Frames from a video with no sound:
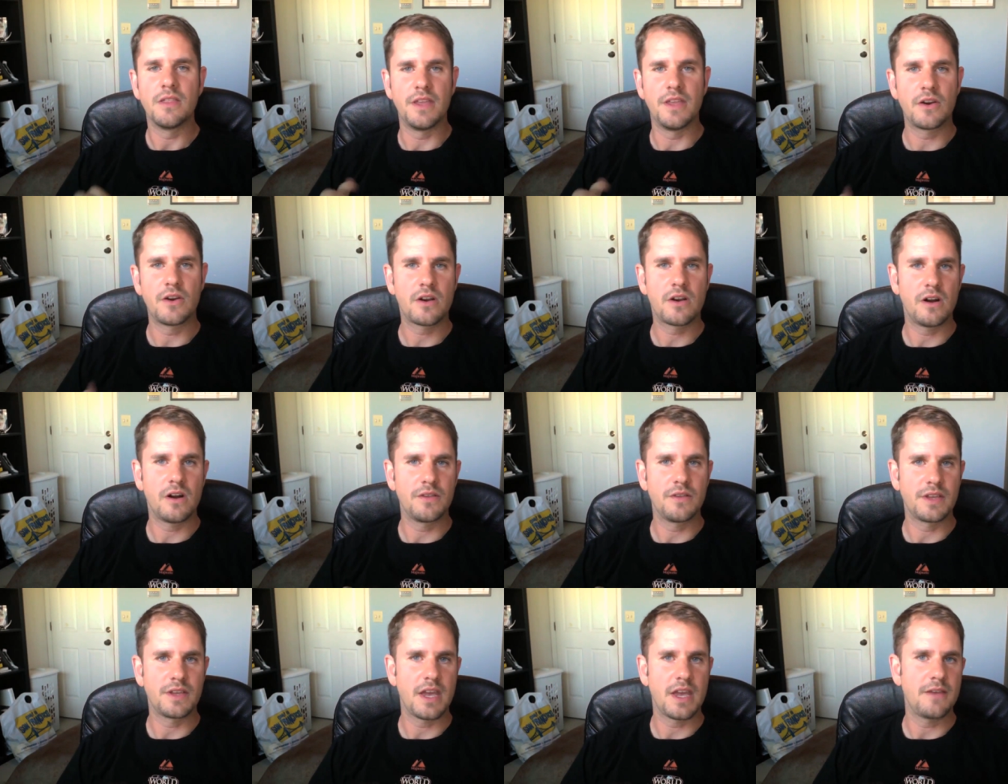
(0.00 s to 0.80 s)
They're
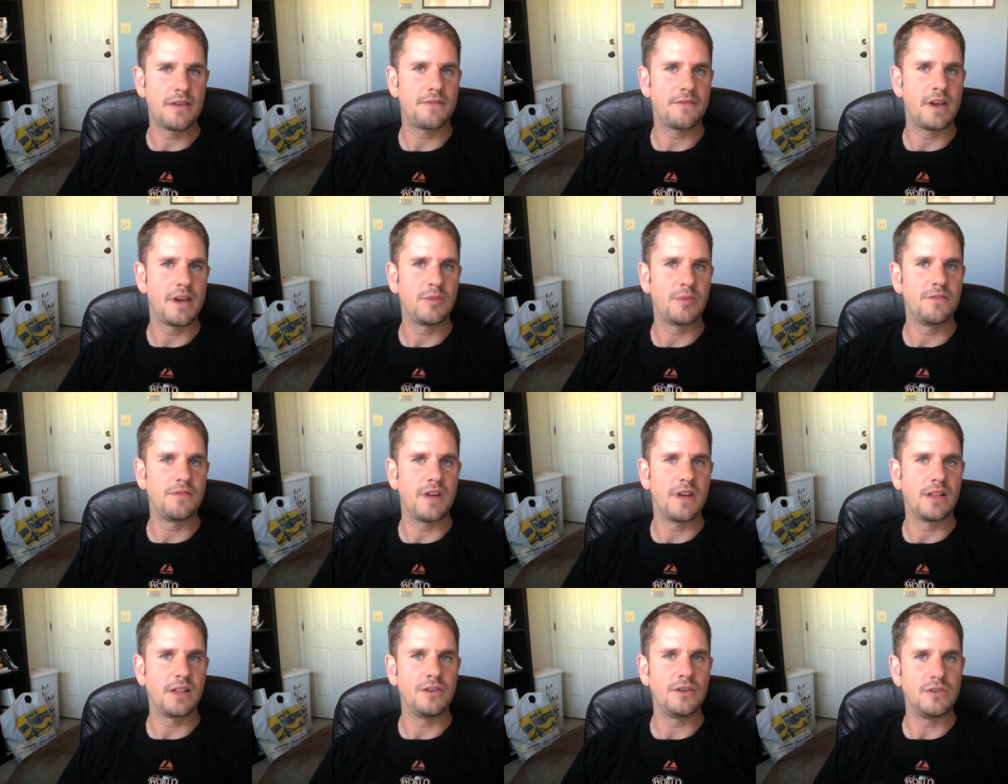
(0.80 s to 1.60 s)
called the Gay Family
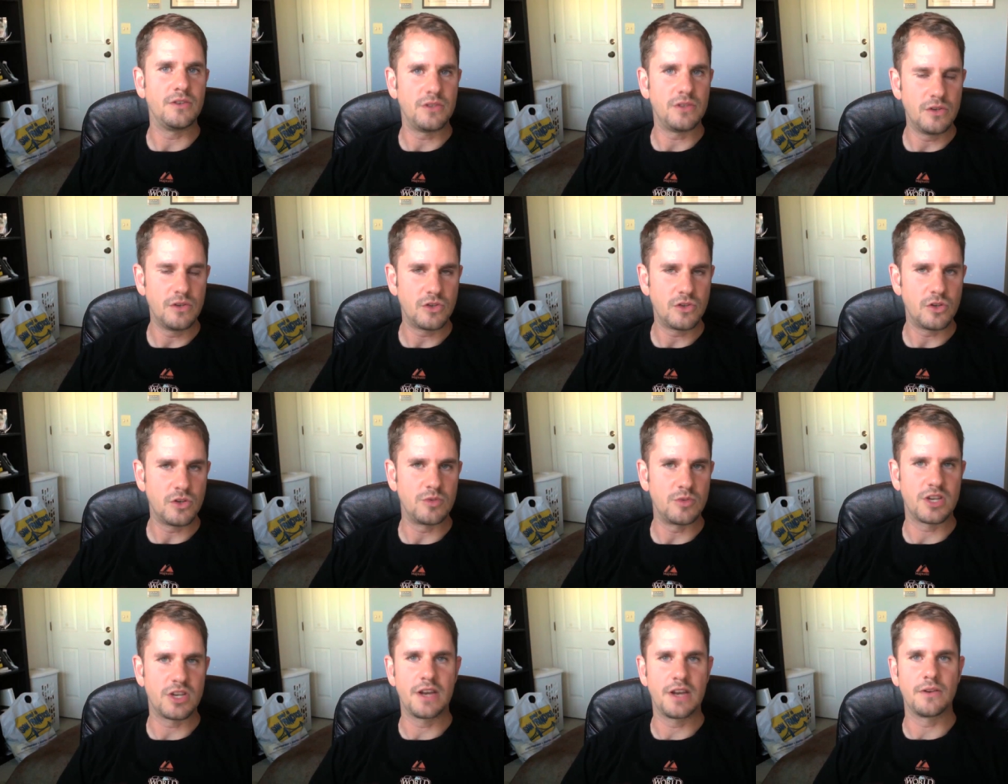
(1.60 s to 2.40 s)
Values
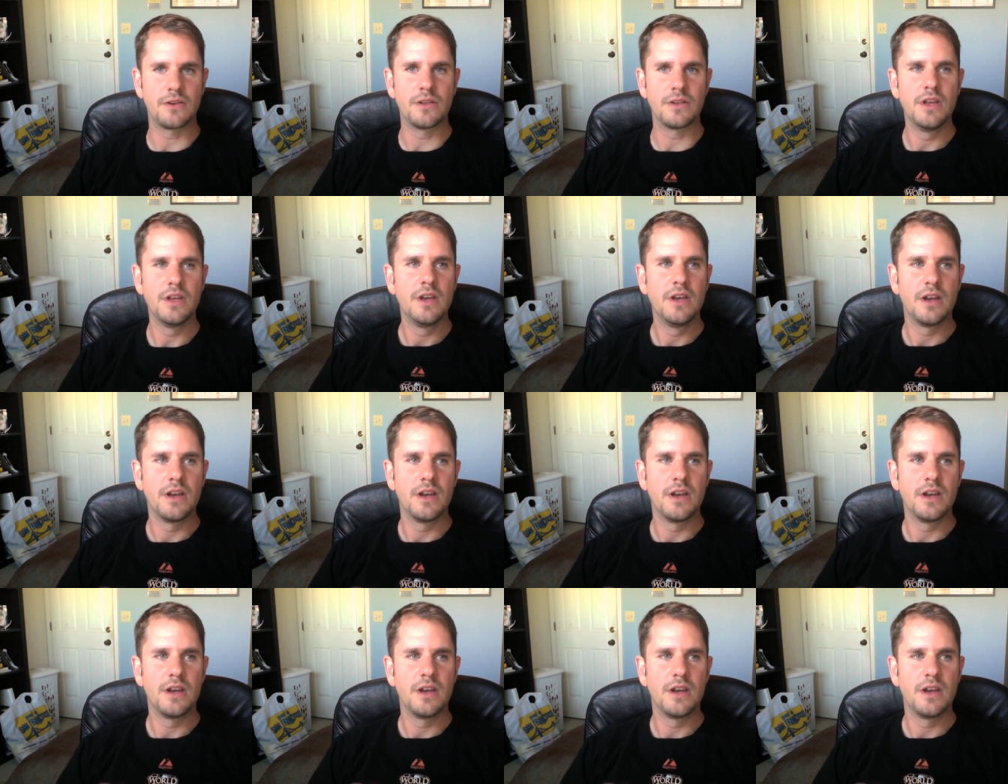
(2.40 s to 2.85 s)
YouTube channel.